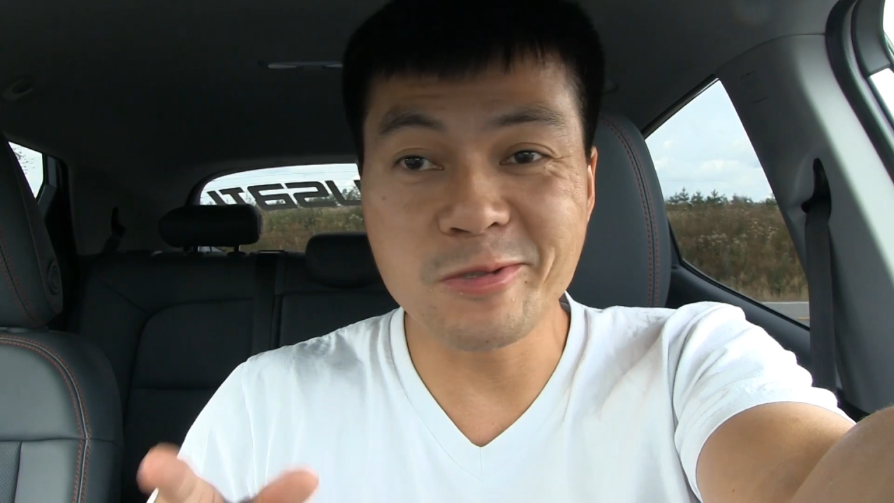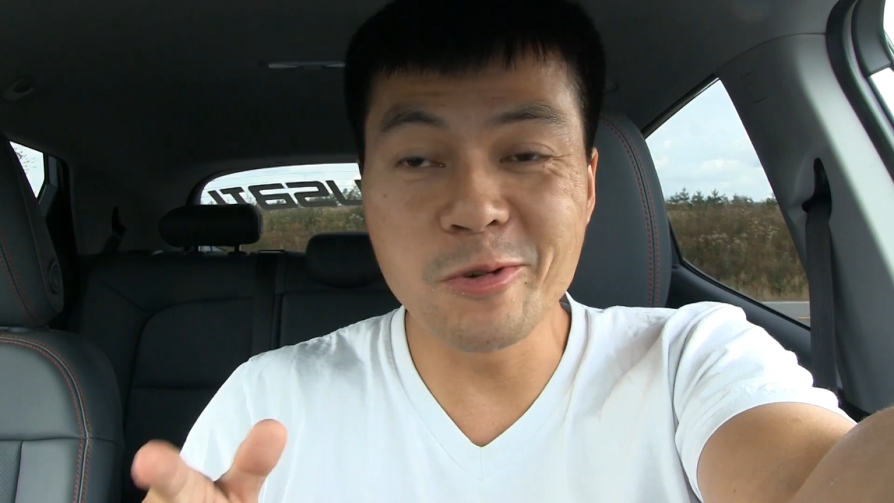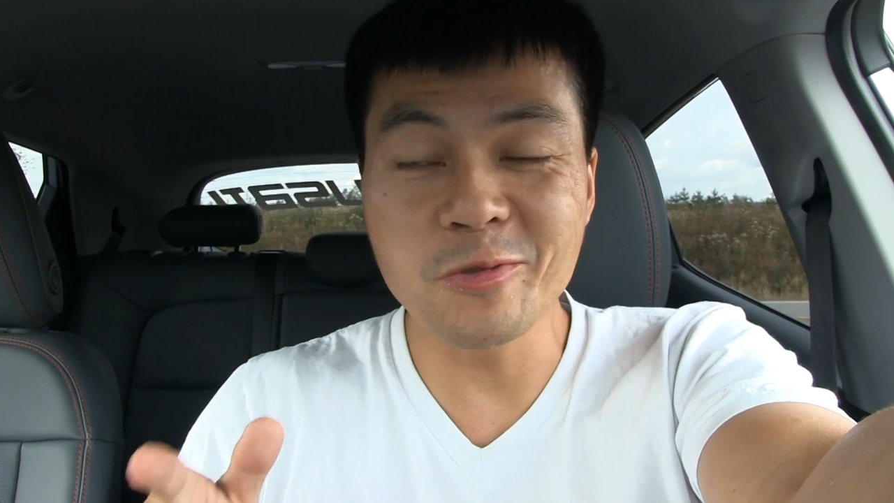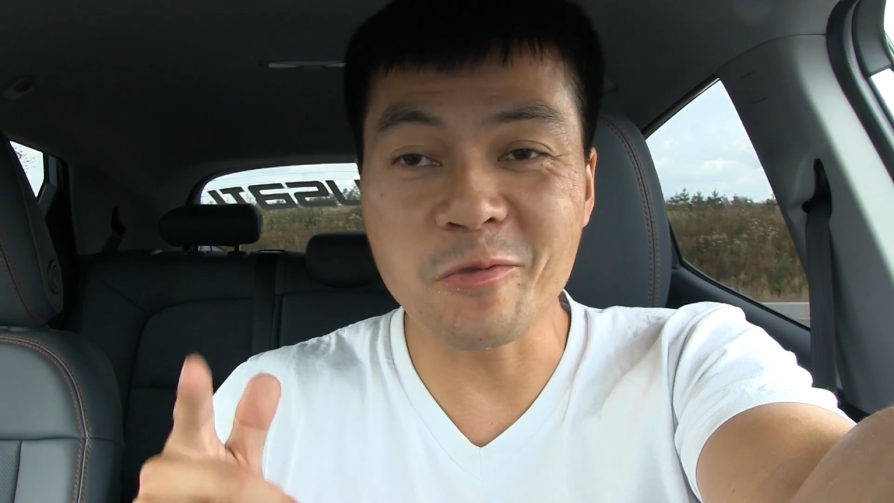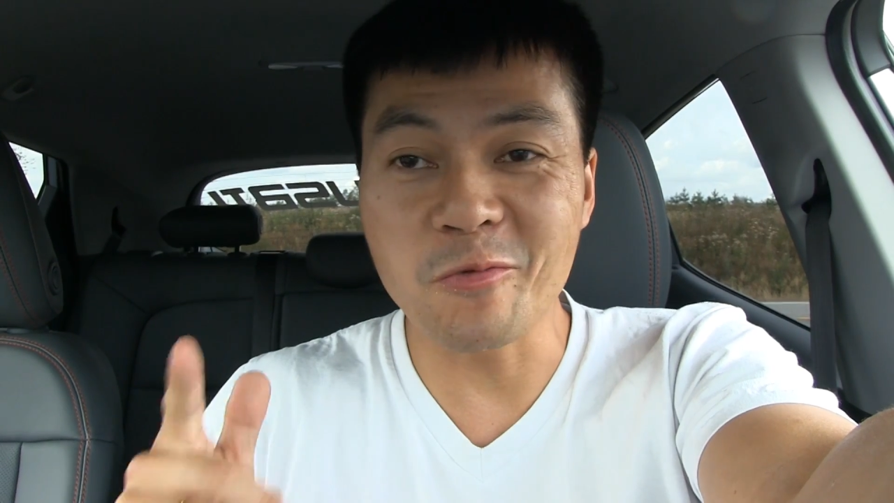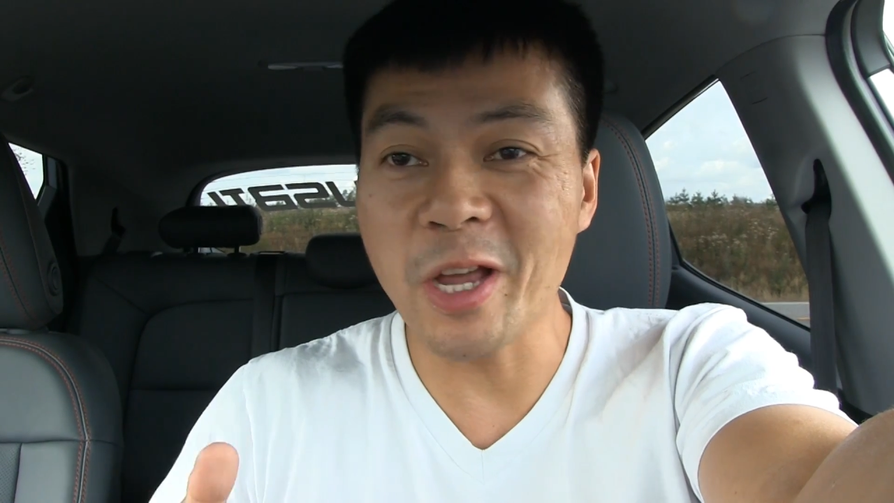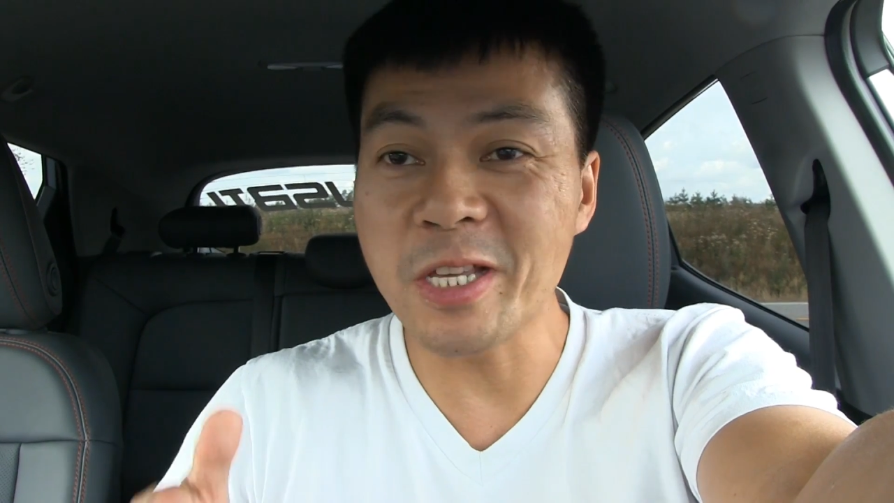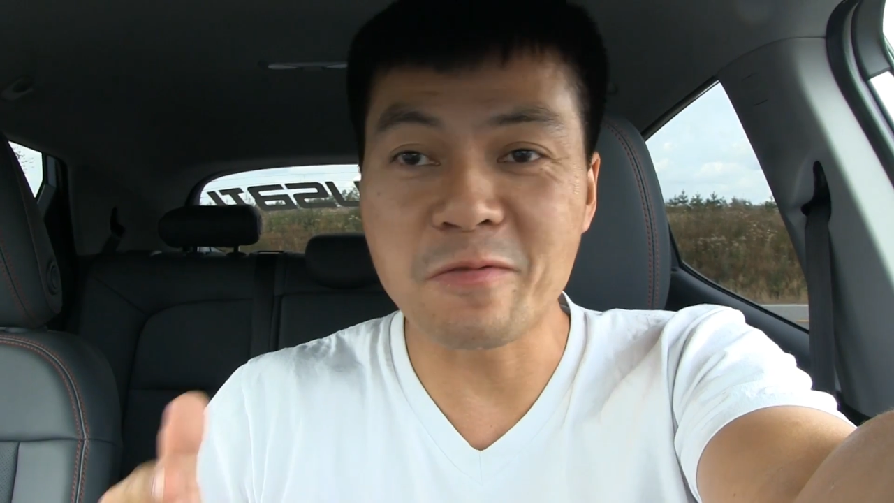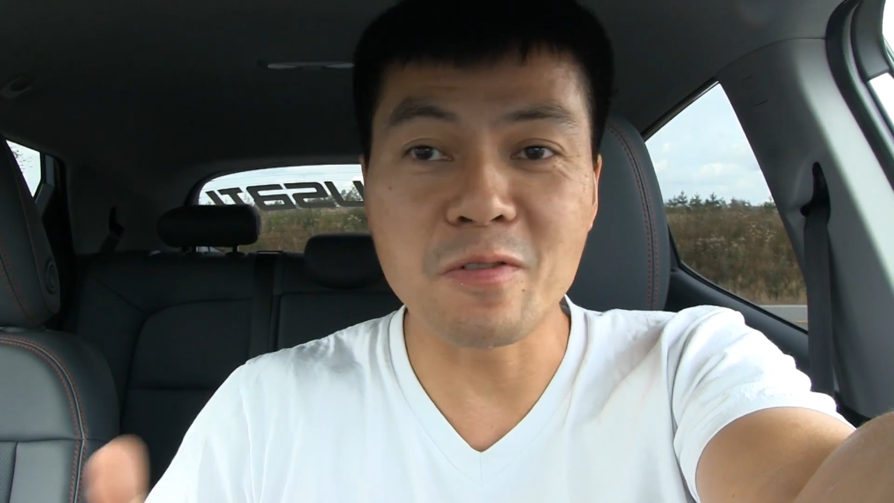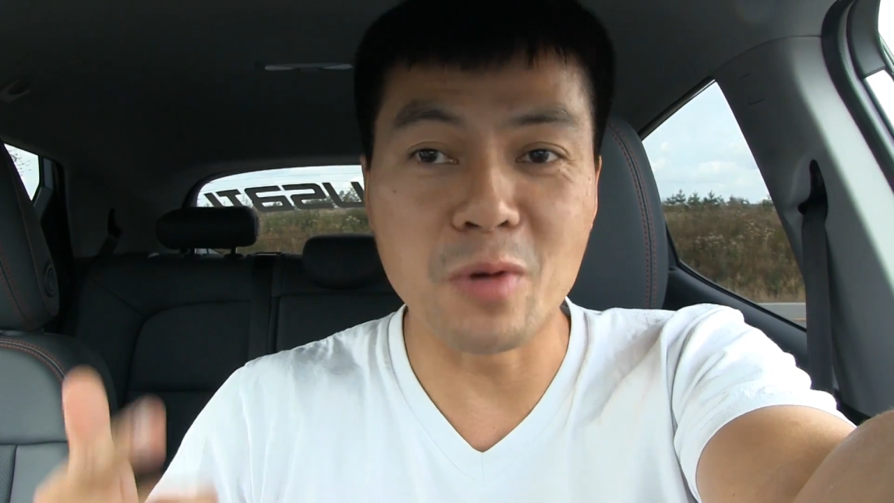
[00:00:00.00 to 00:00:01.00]
took the
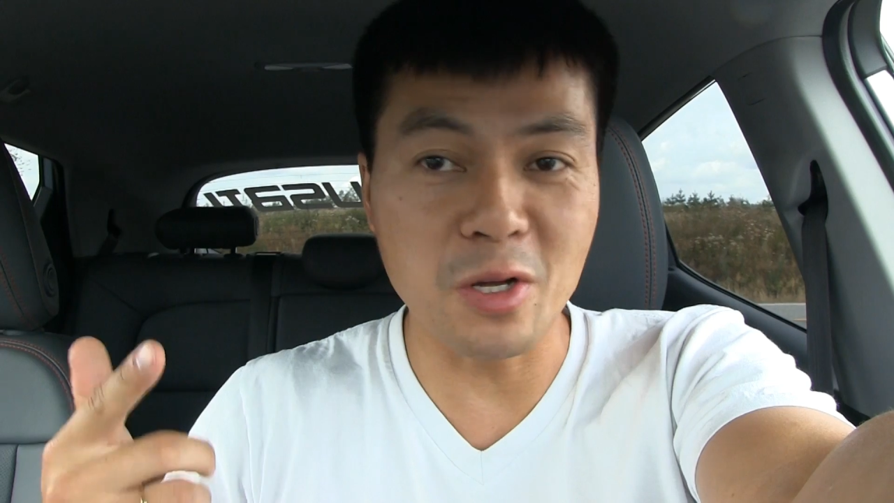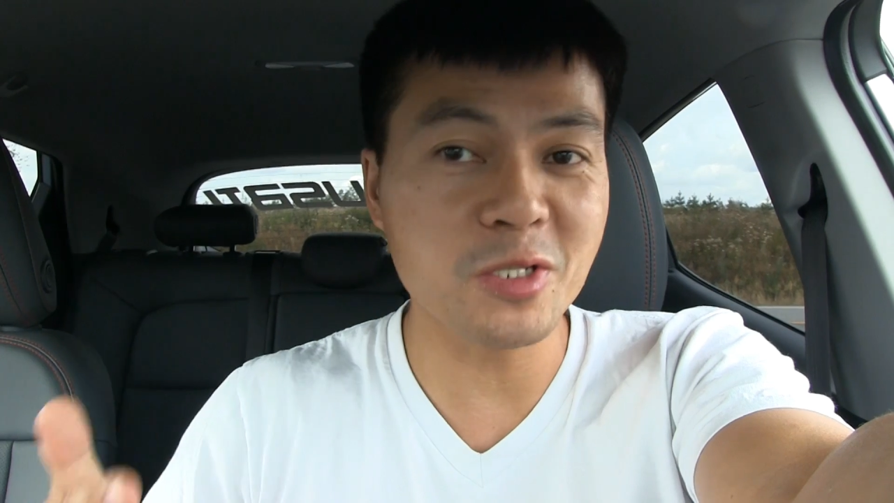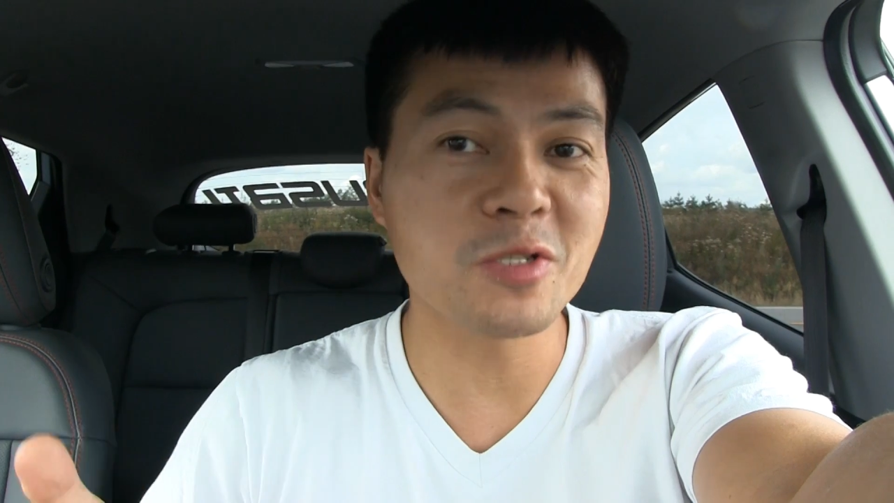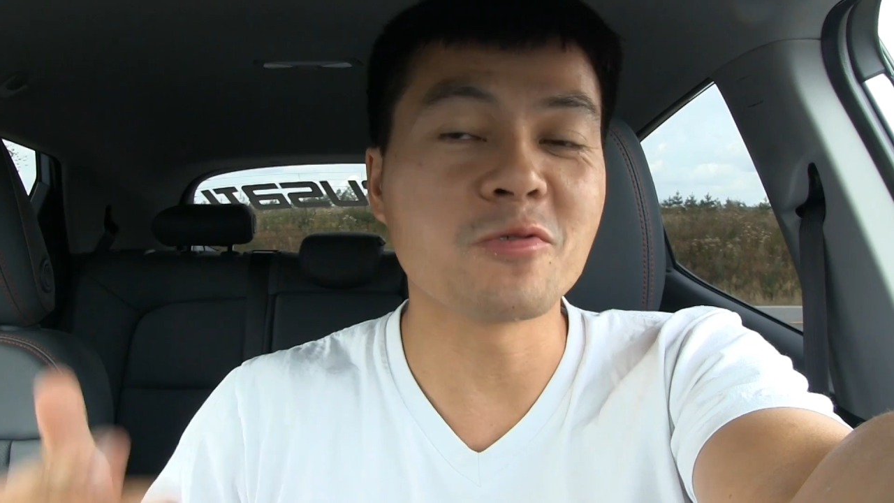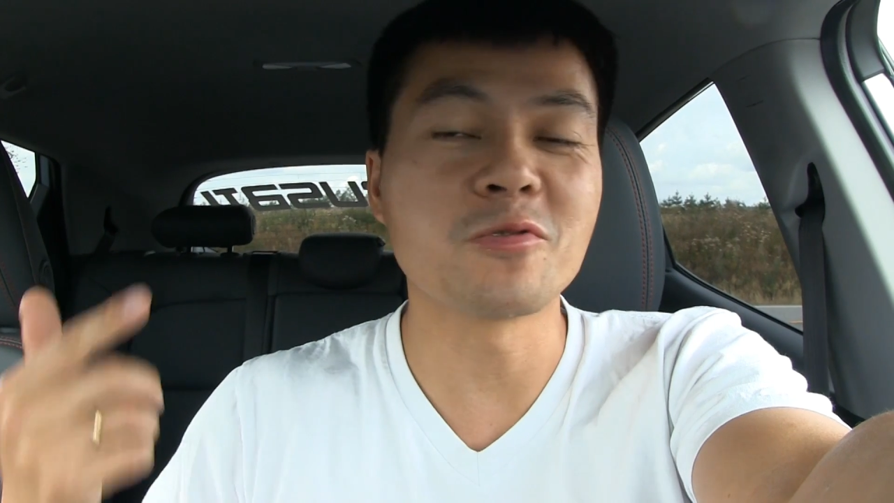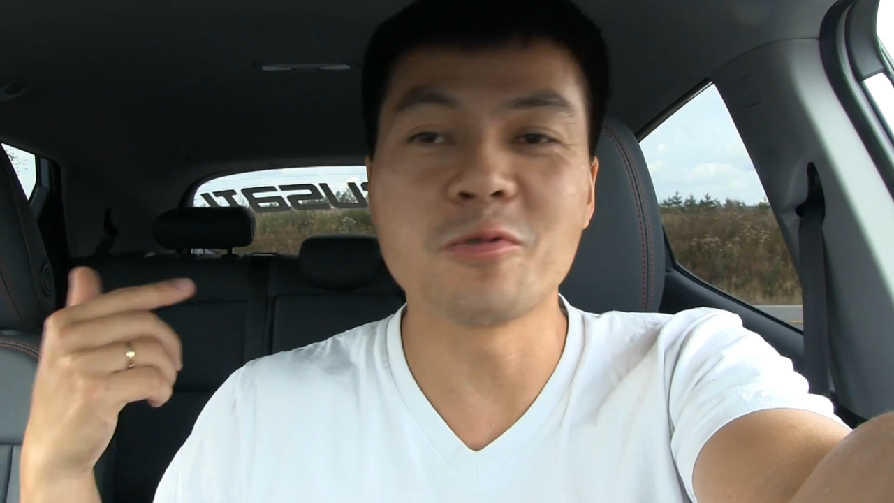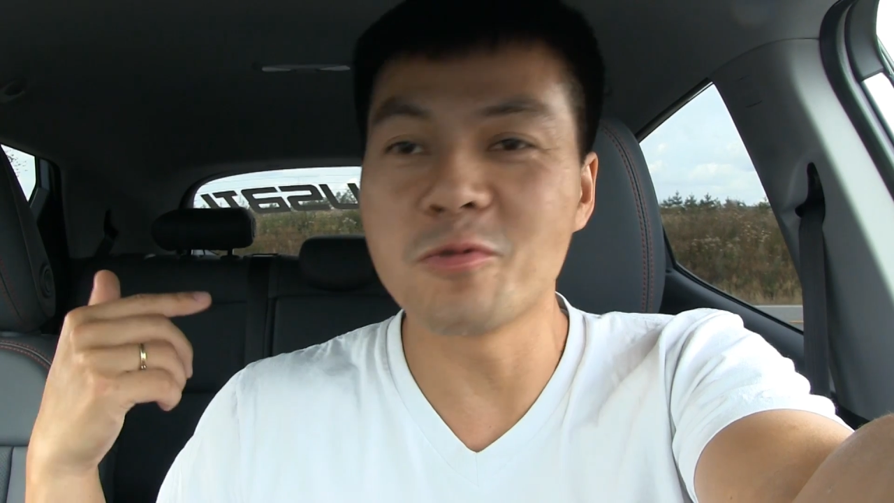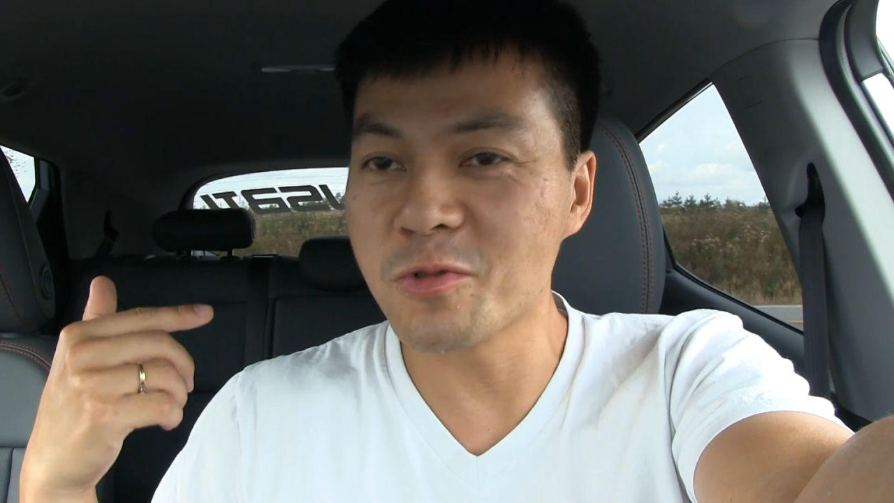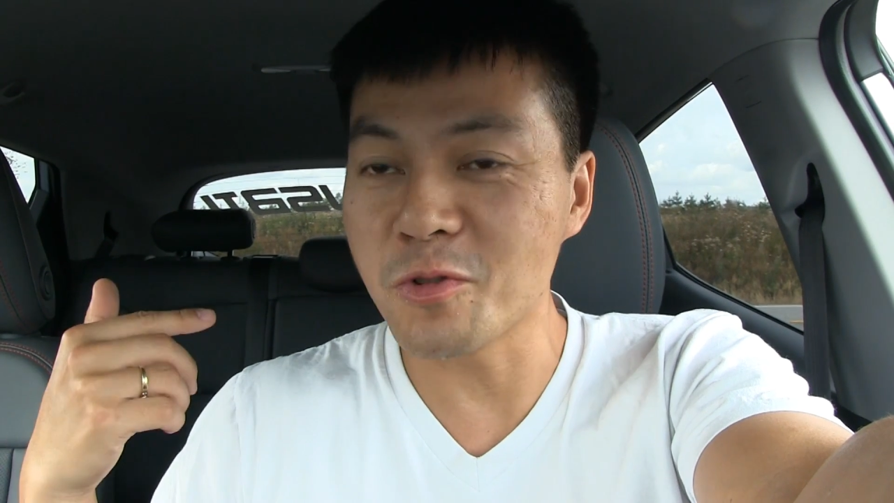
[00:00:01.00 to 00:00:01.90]
race from Oslo to